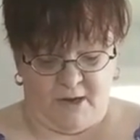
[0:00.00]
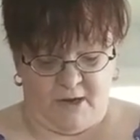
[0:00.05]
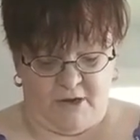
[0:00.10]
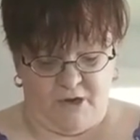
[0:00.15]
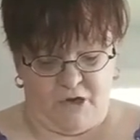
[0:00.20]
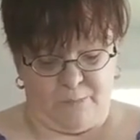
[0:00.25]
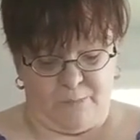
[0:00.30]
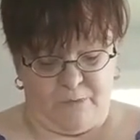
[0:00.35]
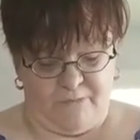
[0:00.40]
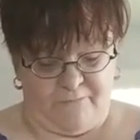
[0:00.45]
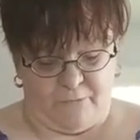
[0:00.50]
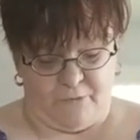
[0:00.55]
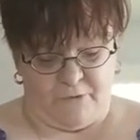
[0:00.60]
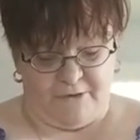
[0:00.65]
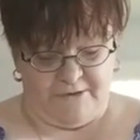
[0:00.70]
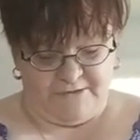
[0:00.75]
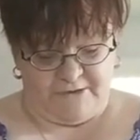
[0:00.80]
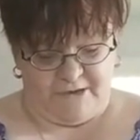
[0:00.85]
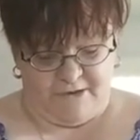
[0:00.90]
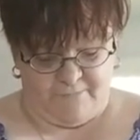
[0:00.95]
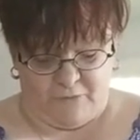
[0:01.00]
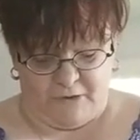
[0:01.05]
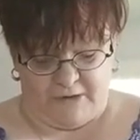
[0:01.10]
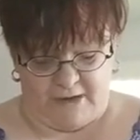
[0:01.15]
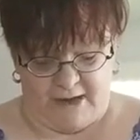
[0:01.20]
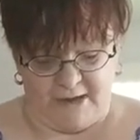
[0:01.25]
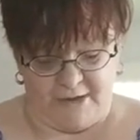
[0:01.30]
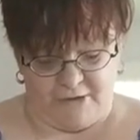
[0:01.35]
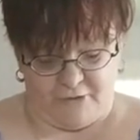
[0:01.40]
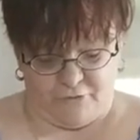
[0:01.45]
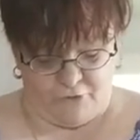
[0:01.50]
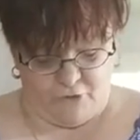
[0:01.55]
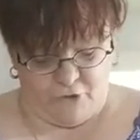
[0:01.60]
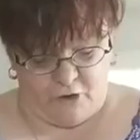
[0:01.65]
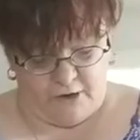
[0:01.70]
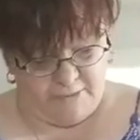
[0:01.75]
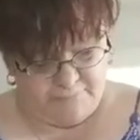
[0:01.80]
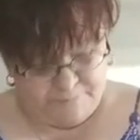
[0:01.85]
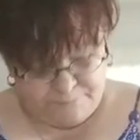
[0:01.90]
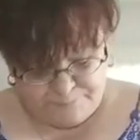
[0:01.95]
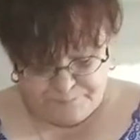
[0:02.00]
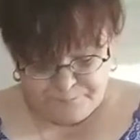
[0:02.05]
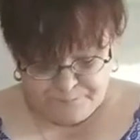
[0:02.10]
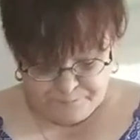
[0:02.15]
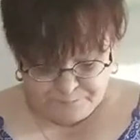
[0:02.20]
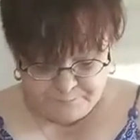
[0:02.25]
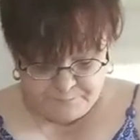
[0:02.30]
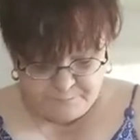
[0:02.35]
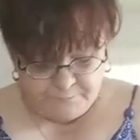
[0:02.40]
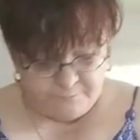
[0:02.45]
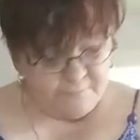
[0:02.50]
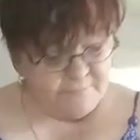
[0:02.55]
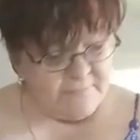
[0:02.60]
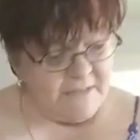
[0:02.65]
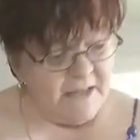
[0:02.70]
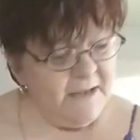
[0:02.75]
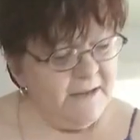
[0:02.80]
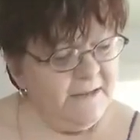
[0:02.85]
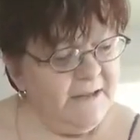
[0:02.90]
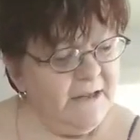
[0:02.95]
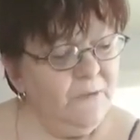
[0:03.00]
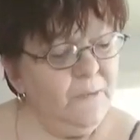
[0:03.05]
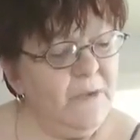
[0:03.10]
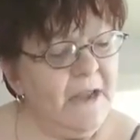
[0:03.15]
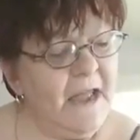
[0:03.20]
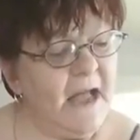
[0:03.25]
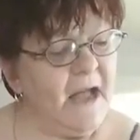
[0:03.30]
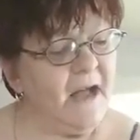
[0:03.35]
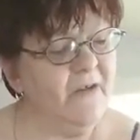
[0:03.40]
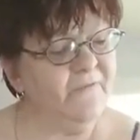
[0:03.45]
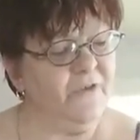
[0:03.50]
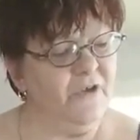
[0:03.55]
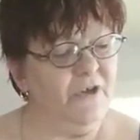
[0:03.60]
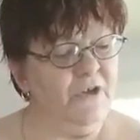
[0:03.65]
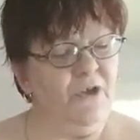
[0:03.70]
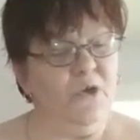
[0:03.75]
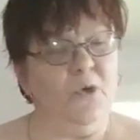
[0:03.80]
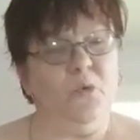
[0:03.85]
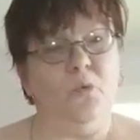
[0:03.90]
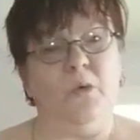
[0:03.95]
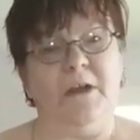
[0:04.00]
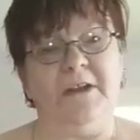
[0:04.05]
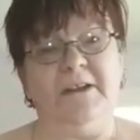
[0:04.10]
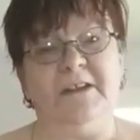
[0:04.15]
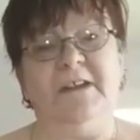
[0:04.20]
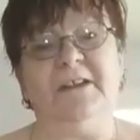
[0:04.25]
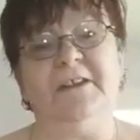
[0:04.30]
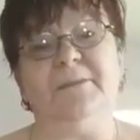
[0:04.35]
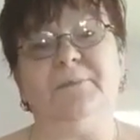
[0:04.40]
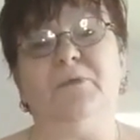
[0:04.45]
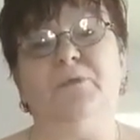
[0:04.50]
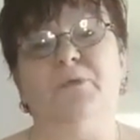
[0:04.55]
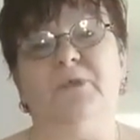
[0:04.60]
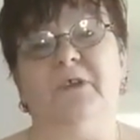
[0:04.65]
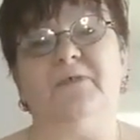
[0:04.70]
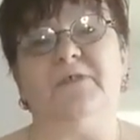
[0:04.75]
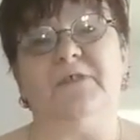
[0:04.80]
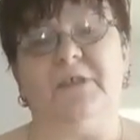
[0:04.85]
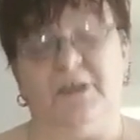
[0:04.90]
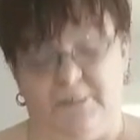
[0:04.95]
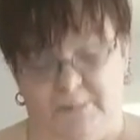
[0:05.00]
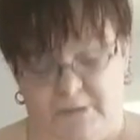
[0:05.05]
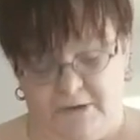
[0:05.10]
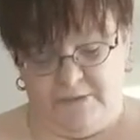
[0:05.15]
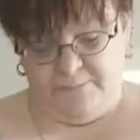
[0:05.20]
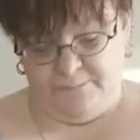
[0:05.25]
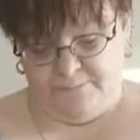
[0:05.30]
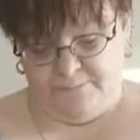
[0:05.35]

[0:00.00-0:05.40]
your preference and if you like it or not. And then we have 1 teaspoon of cinnamon